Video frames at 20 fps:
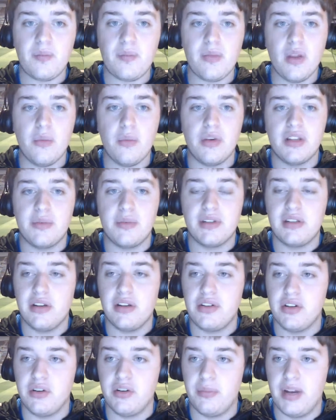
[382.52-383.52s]
was, was
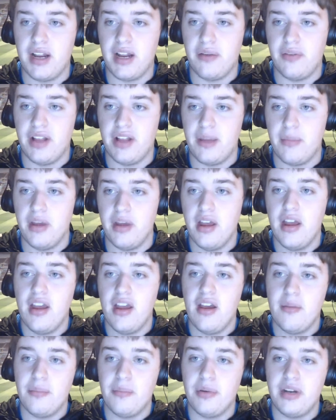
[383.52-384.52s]
such a good player for them.
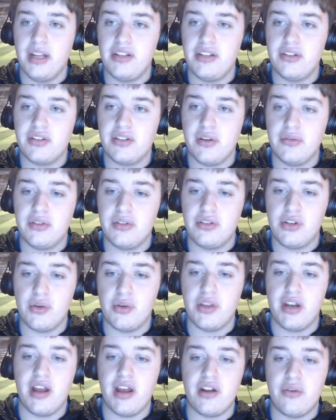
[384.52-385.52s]
But it just goes to show
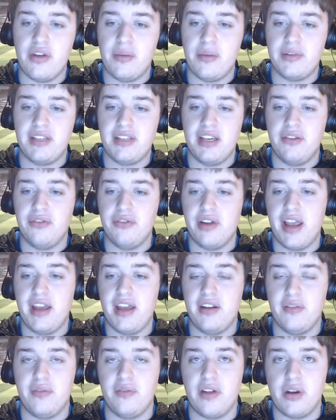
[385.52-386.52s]
that not only was he
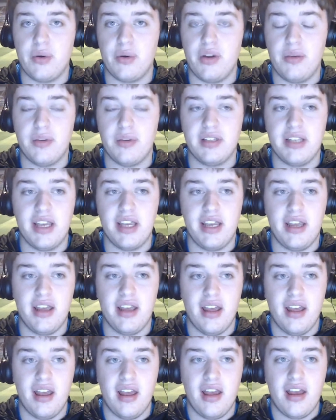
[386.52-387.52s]
creative, not only was he
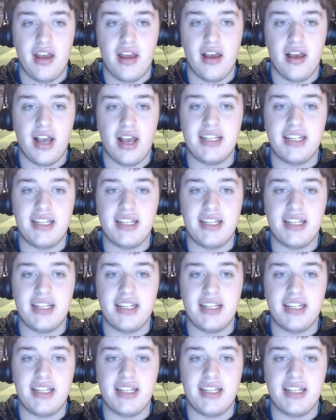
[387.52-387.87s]
uh,